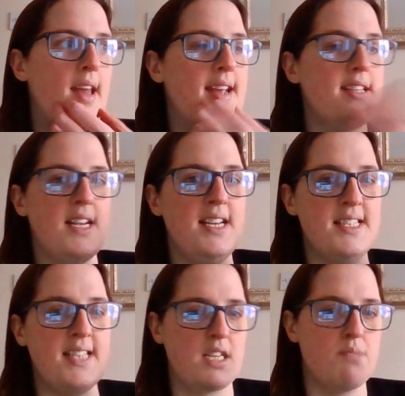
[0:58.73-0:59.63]
and there's a
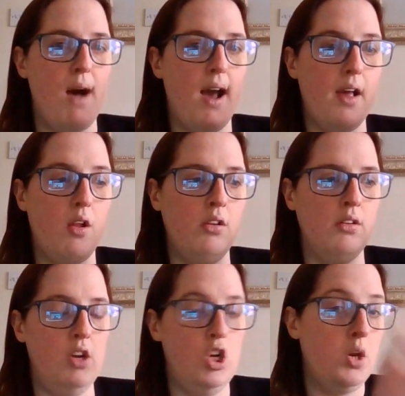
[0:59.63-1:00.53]
6 mile
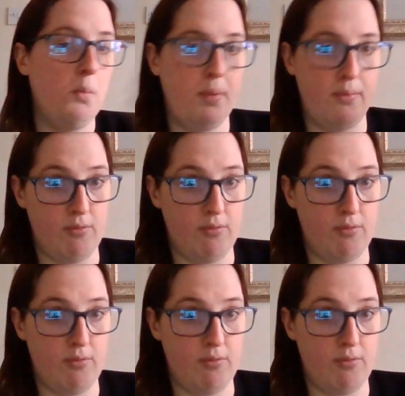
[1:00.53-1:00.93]
loop